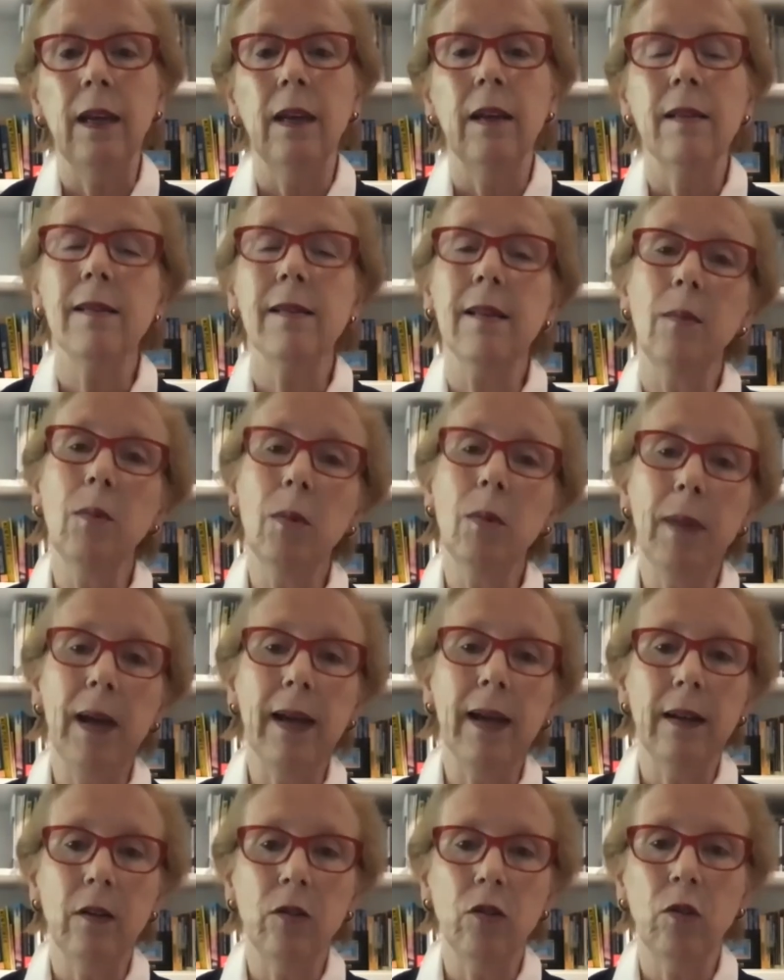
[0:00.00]
Some are
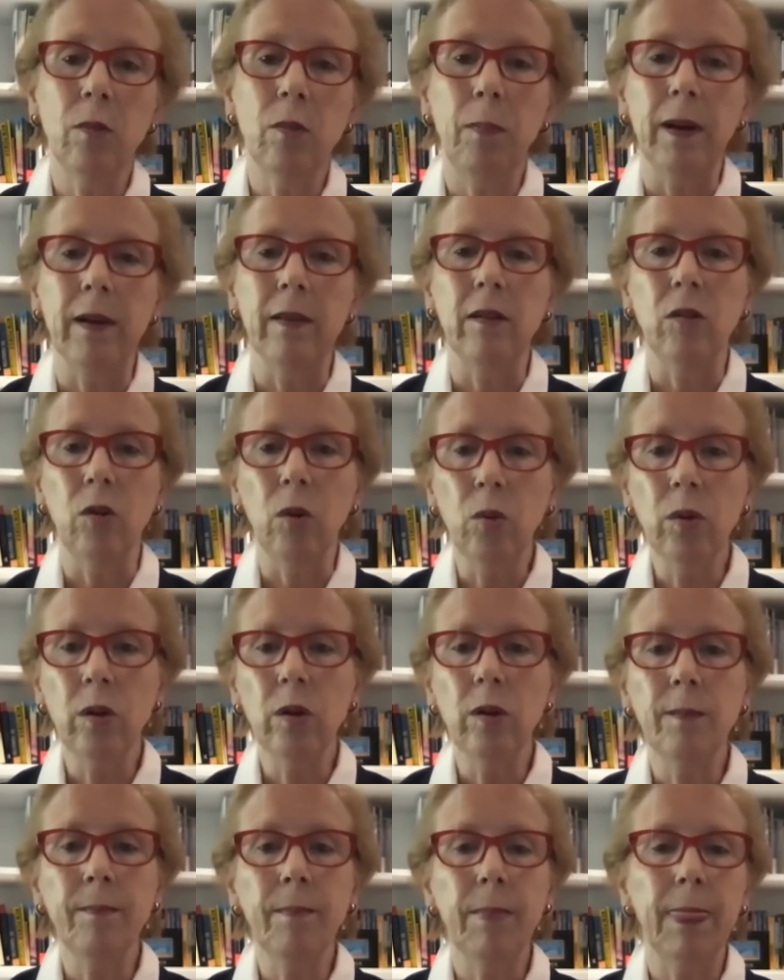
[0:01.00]
managed by the
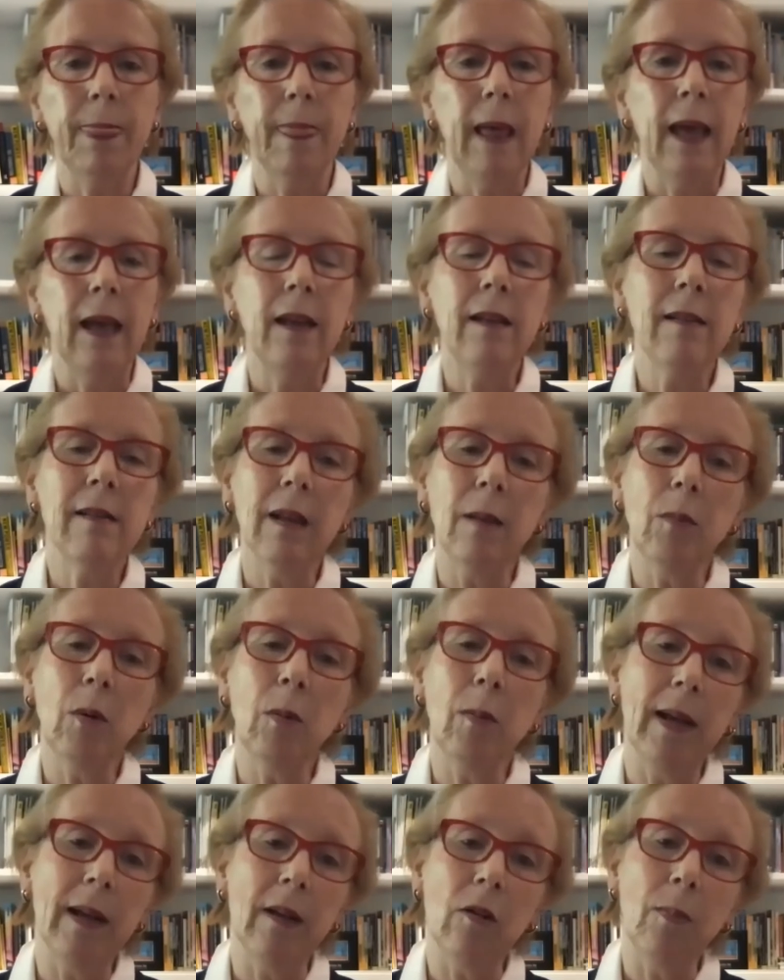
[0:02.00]
donor, and some are
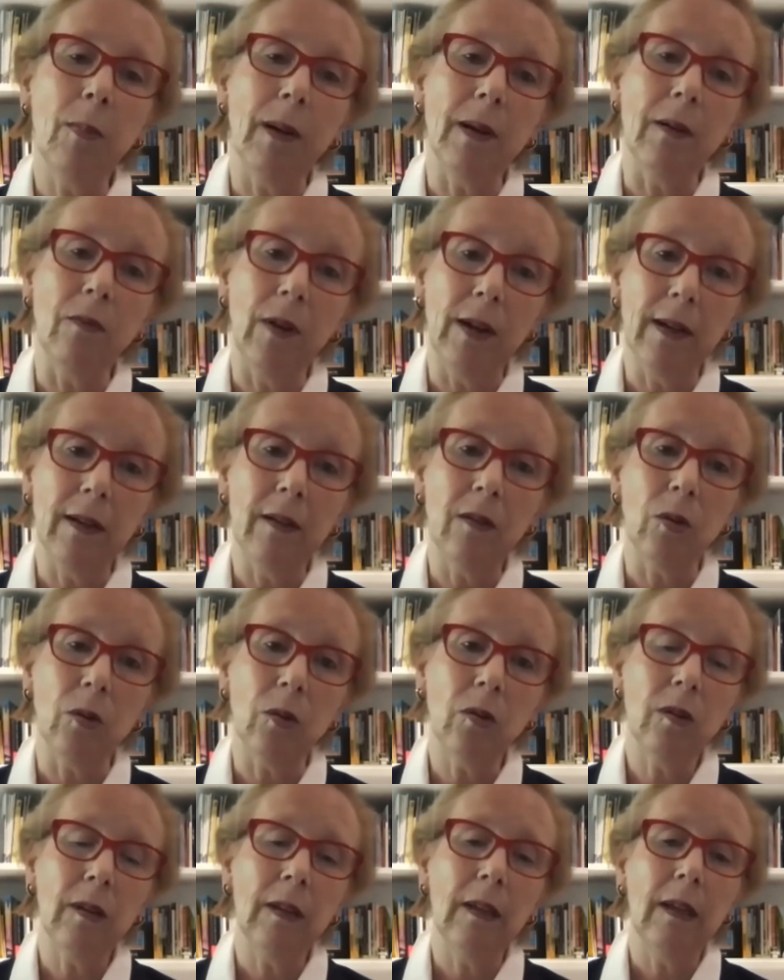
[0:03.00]
managed by
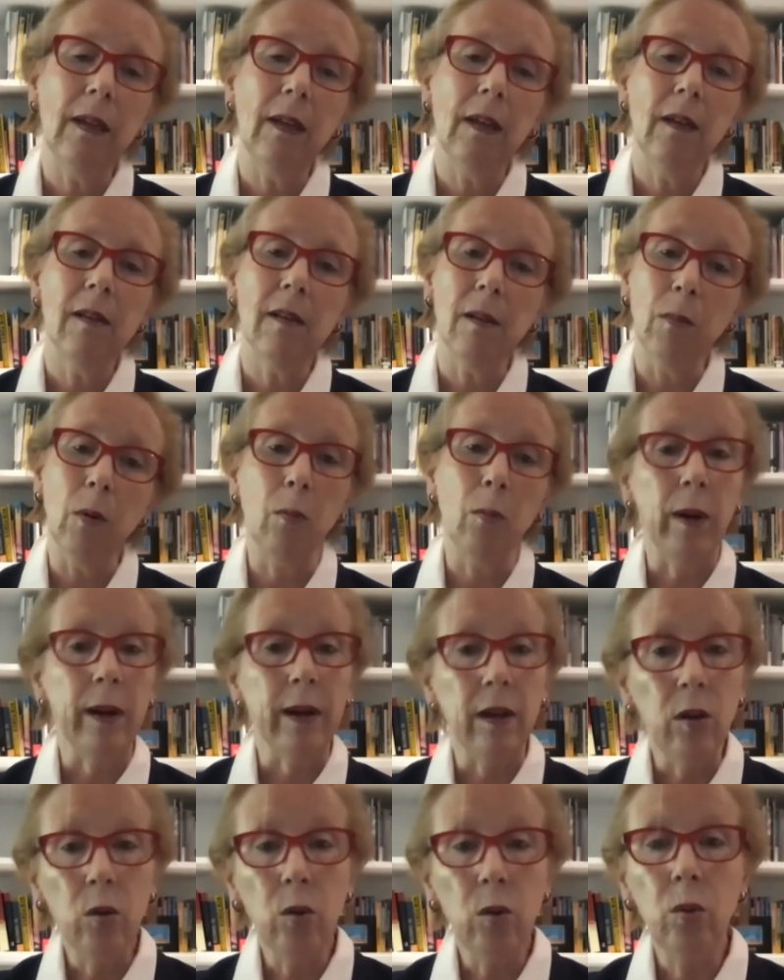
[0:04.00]
advisors. Some are
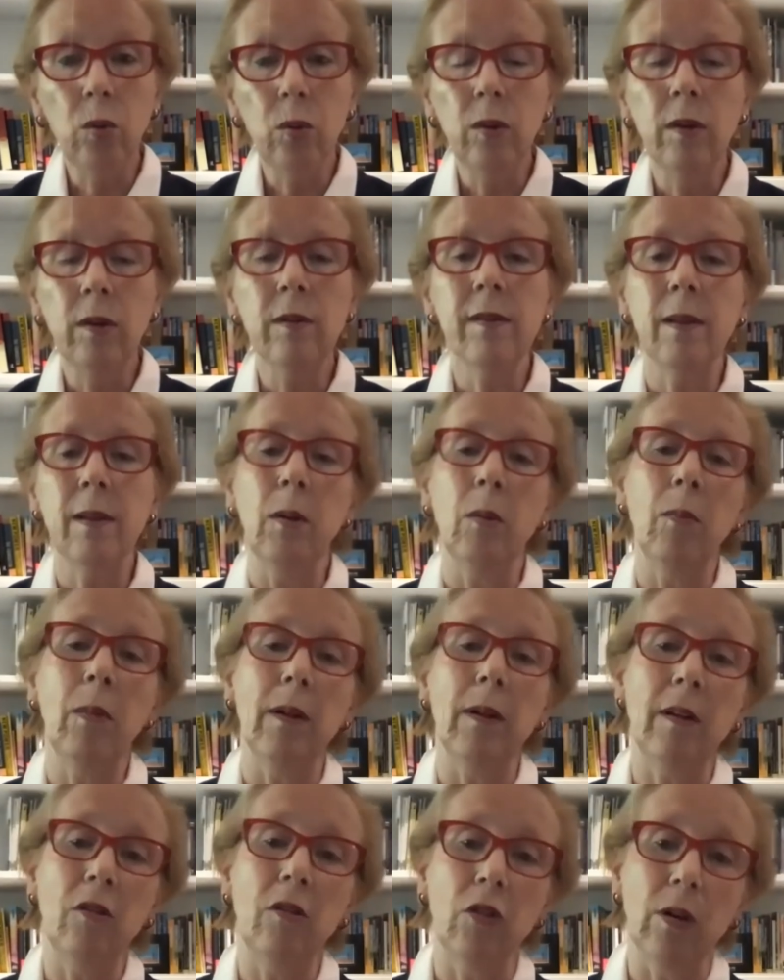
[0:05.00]
brand new, some are
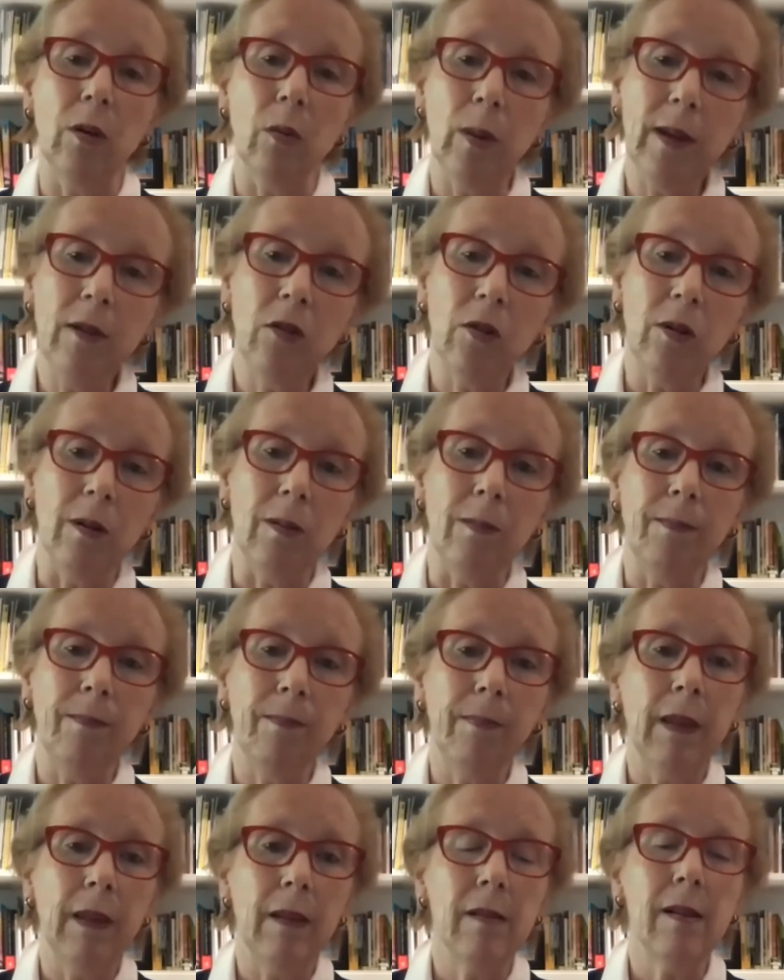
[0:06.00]
multi-generational.
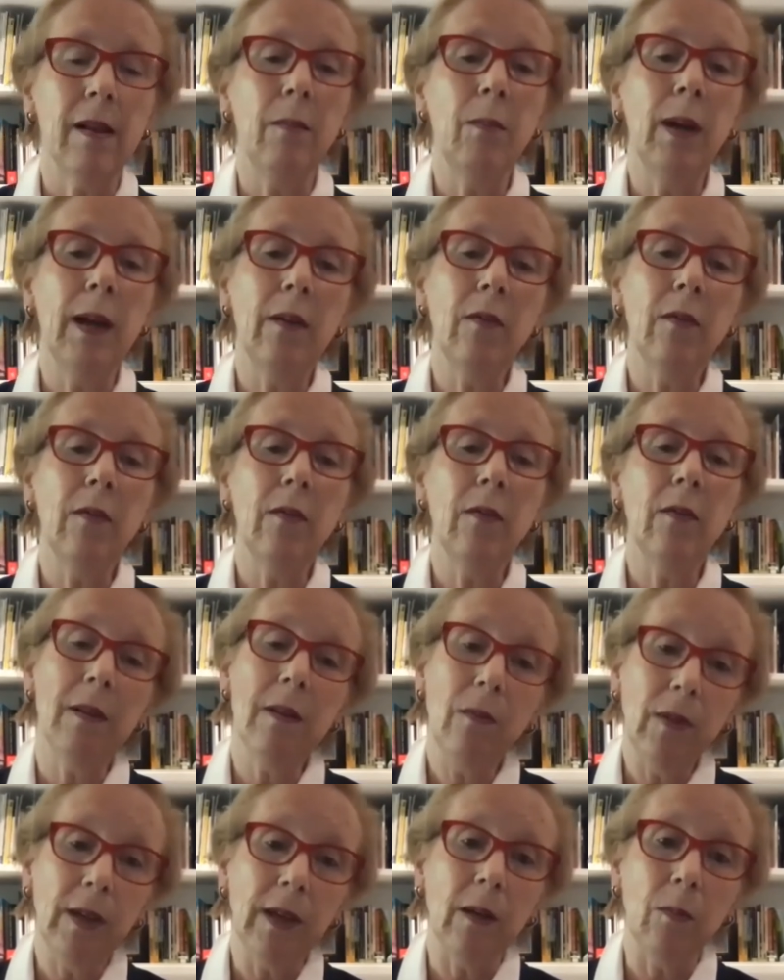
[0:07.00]
Some have
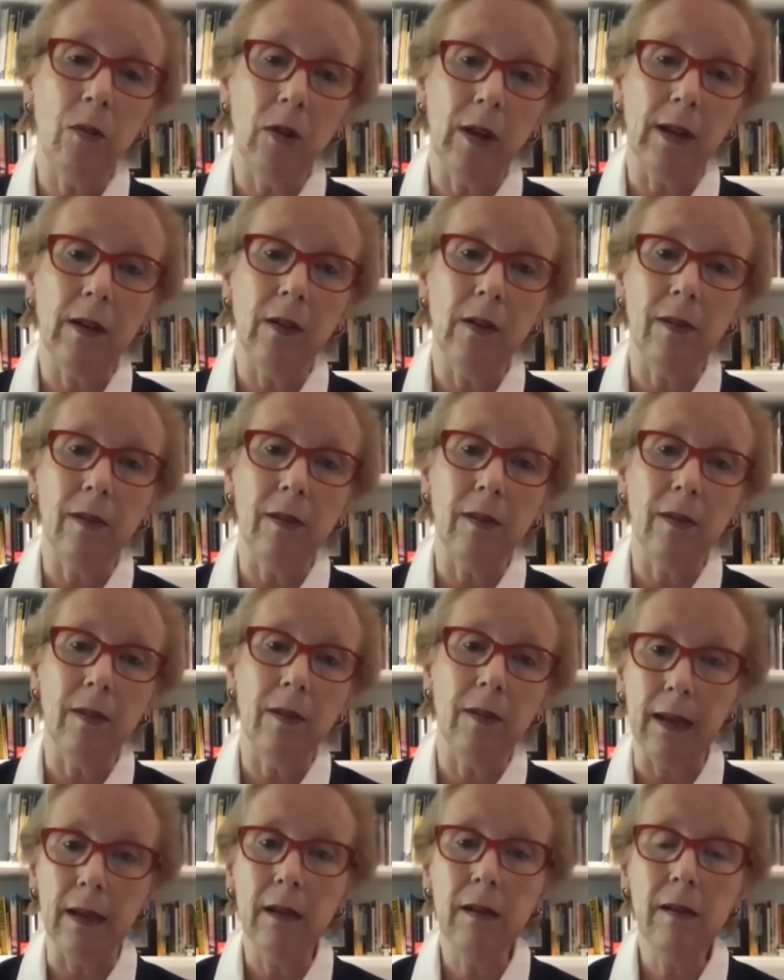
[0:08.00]
specific objectives and
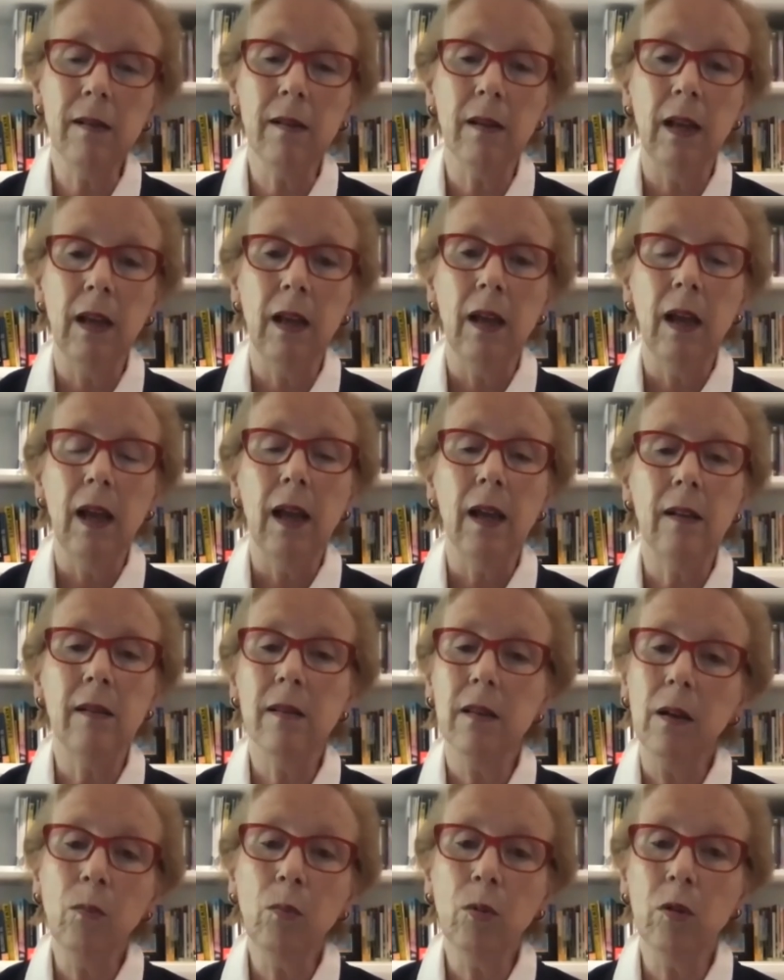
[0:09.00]
plans, and
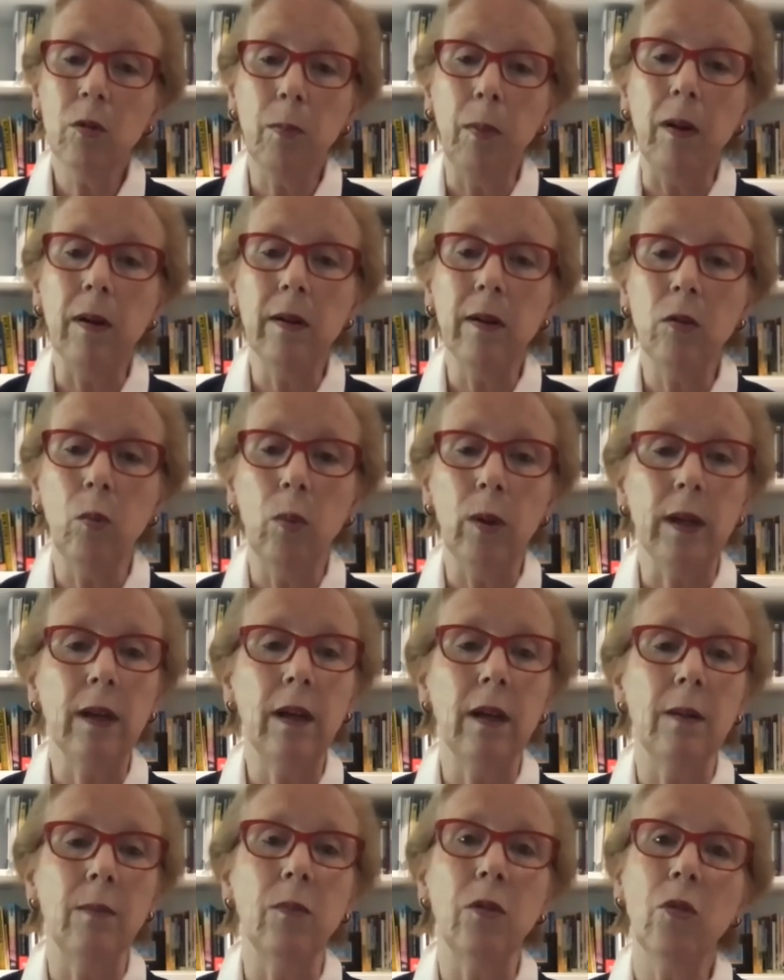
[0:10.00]
some respond to what
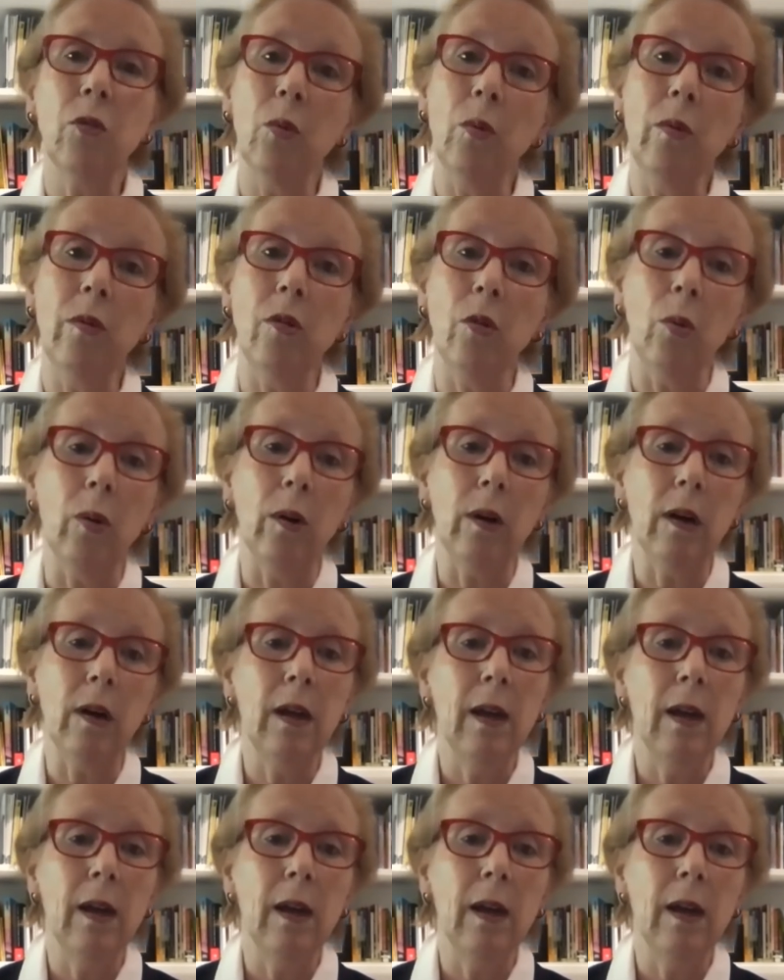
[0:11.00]
comes through the door.